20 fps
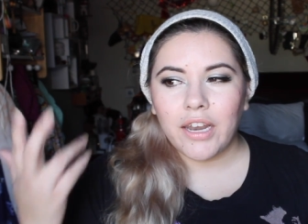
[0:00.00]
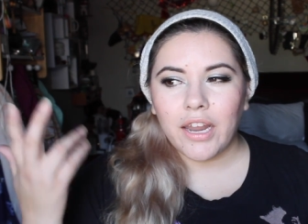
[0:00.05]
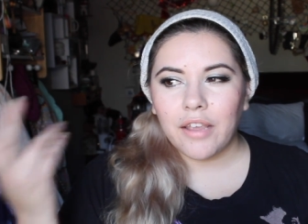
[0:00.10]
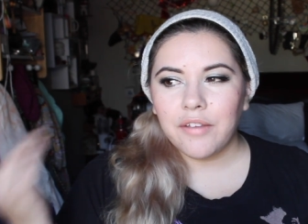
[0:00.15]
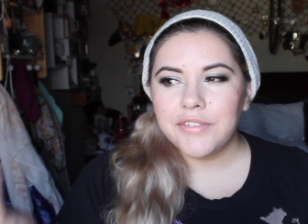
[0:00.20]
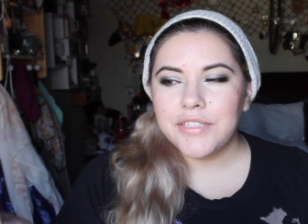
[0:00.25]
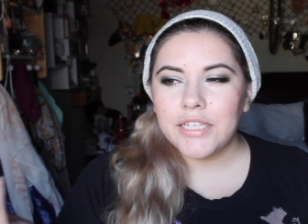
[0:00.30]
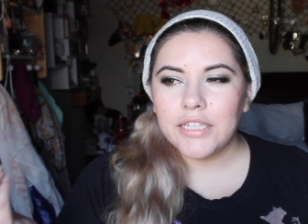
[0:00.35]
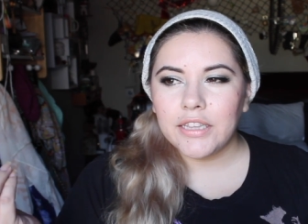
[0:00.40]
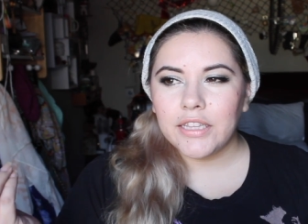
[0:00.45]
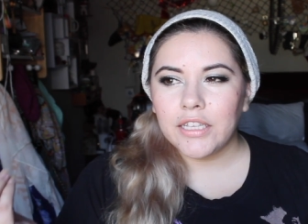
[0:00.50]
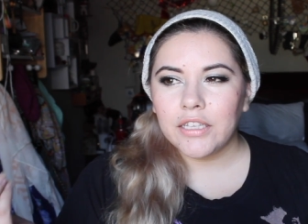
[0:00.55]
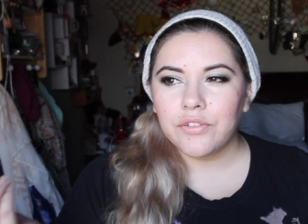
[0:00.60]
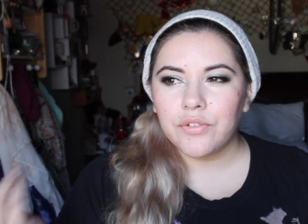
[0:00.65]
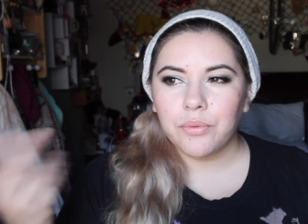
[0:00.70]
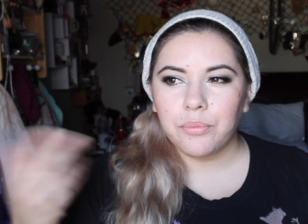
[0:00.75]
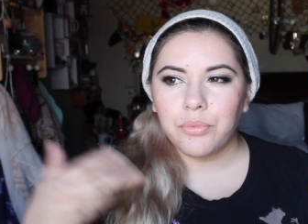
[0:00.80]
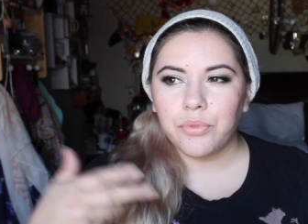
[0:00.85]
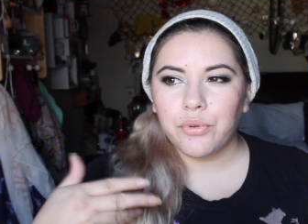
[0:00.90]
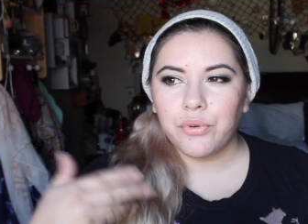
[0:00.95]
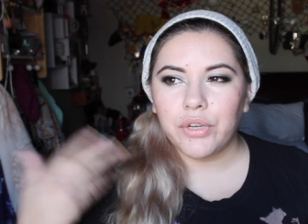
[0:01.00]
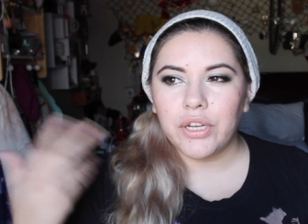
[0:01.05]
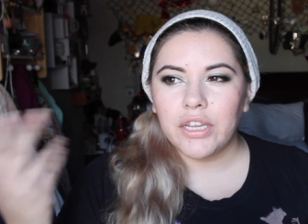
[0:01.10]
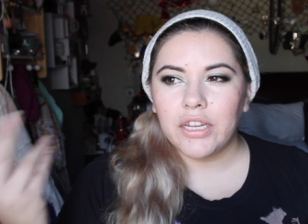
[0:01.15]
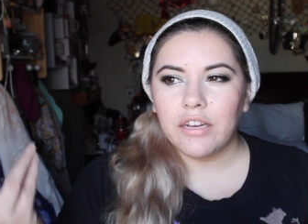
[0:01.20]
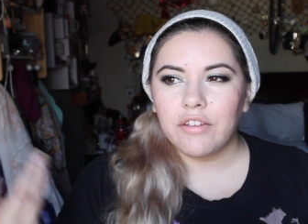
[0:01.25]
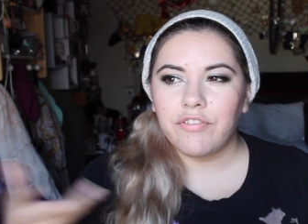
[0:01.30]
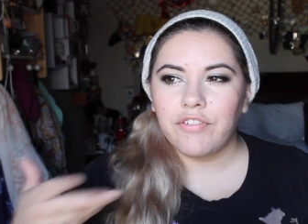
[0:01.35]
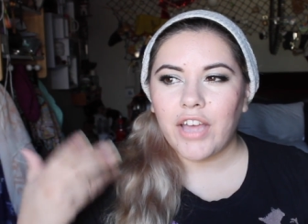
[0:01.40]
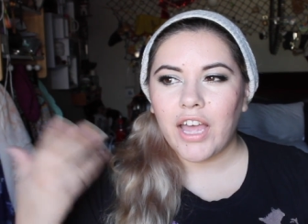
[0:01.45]
And I've seen things from
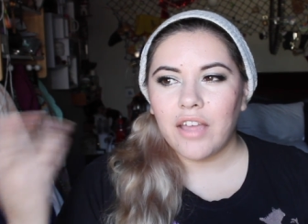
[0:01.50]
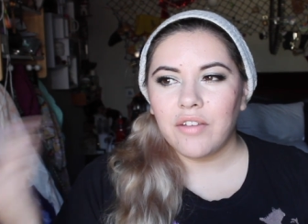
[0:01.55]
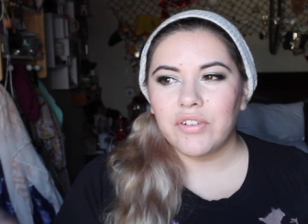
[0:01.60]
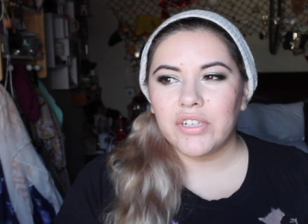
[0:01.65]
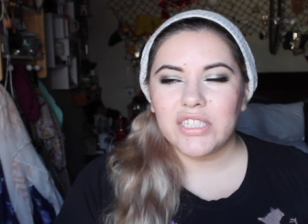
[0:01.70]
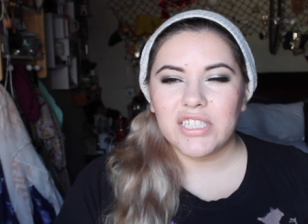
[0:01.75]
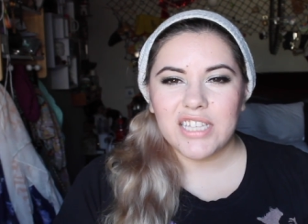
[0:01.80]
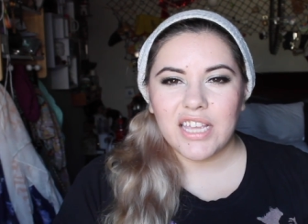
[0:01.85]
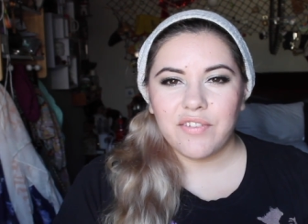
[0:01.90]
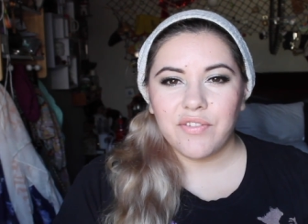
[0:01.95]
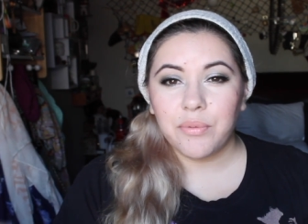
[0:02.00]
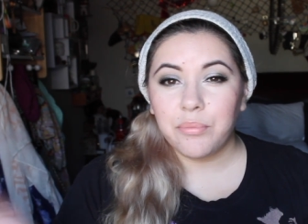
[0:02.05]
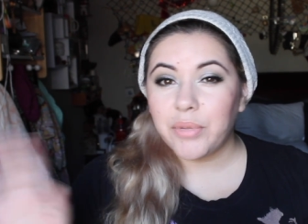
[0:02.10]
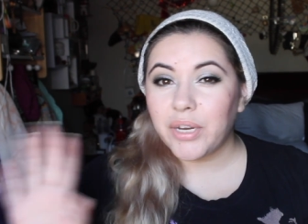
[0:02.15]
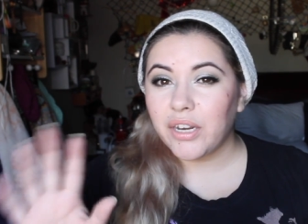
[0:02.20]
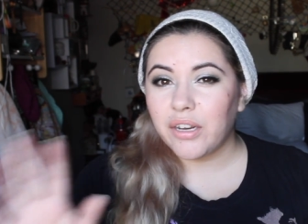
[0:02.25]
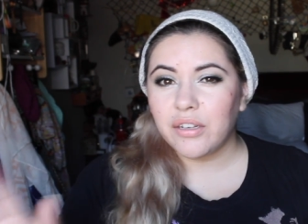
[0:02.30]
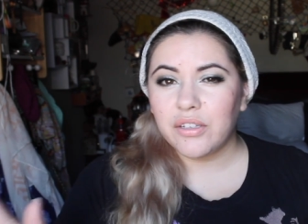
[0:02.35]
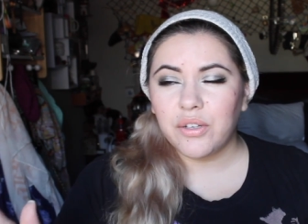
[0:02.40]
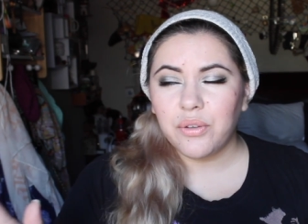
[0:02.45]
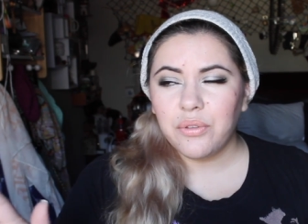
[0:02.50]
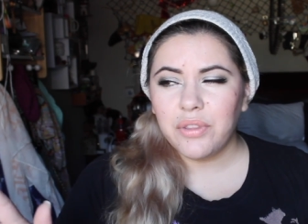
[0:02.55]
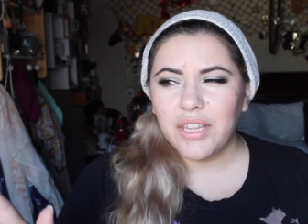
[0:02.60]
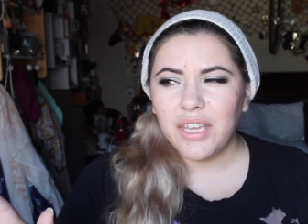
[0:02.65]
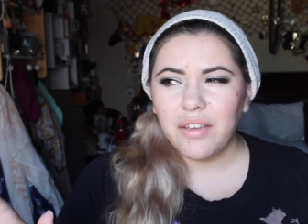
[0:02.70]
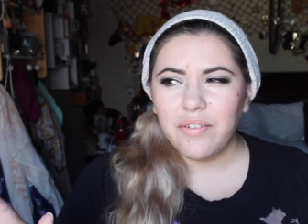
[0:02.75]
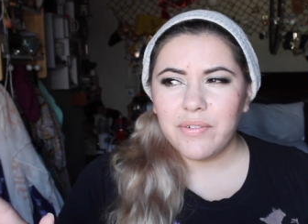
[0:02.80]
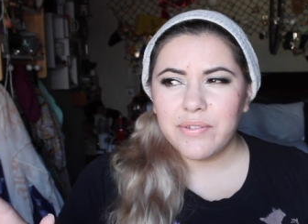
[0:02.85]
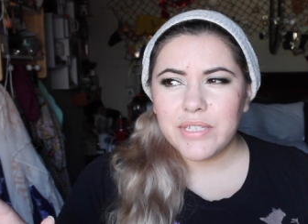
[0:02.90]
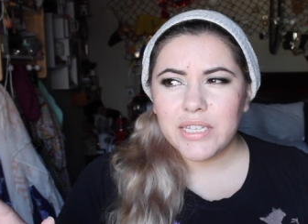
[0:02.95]
$3 to $5 to $7, but I don't
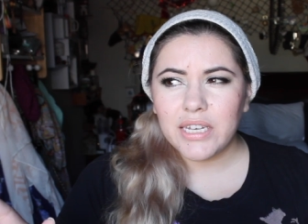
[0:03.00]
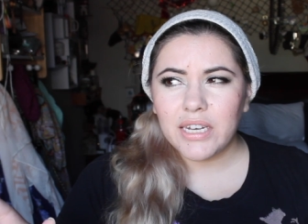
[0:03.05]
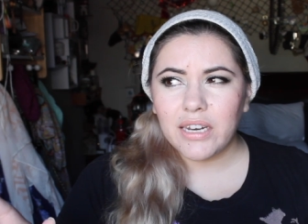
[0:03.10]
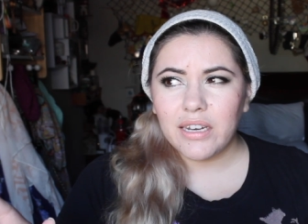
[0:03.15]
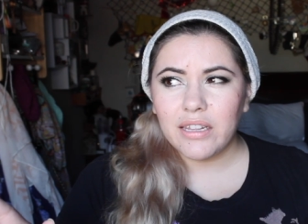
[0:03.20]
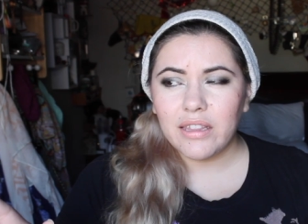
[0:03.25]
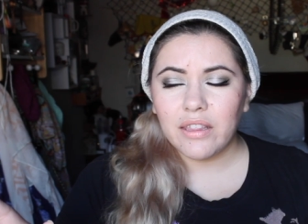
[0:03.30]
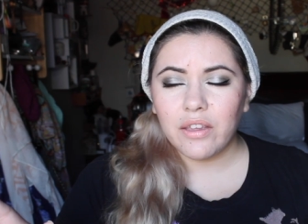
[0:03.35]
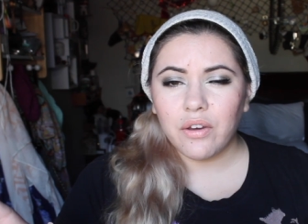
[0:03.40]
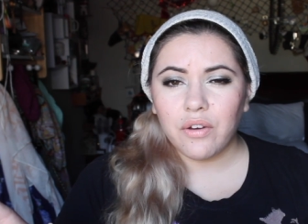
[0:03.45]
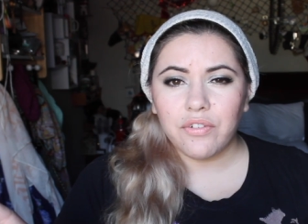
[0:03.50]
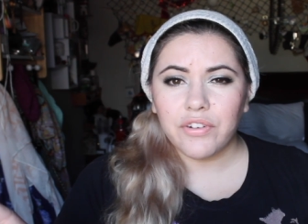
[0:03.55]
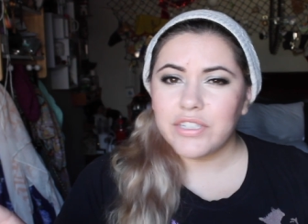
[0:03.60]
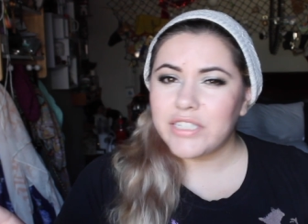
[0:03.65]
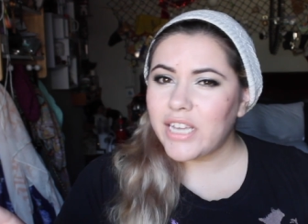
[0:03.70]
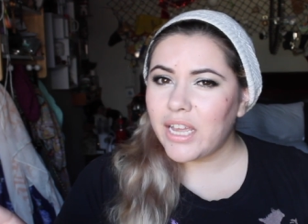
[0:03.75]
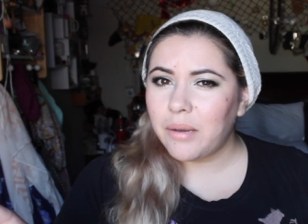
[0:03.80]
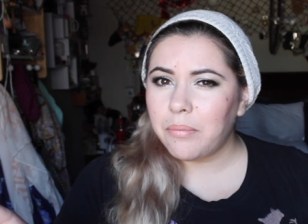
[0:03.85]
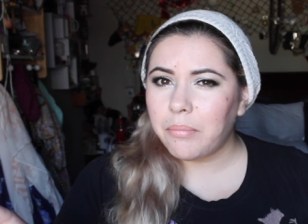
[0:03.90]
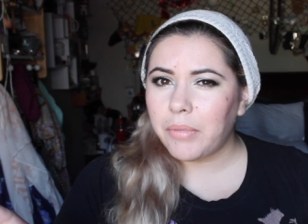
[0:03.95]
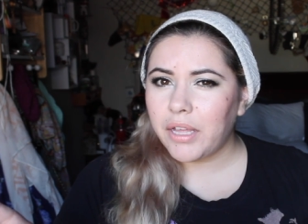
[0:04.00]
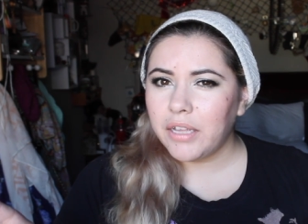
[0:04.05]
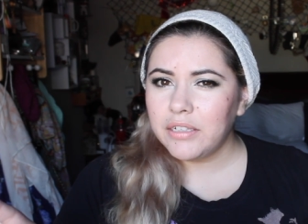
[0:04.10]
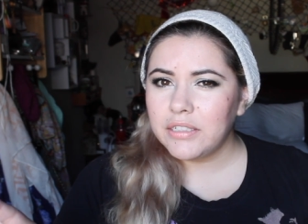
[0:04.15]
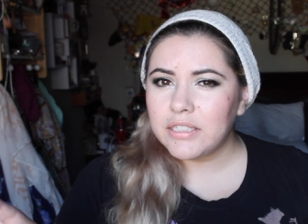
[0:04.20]
think I've seen anything over $10.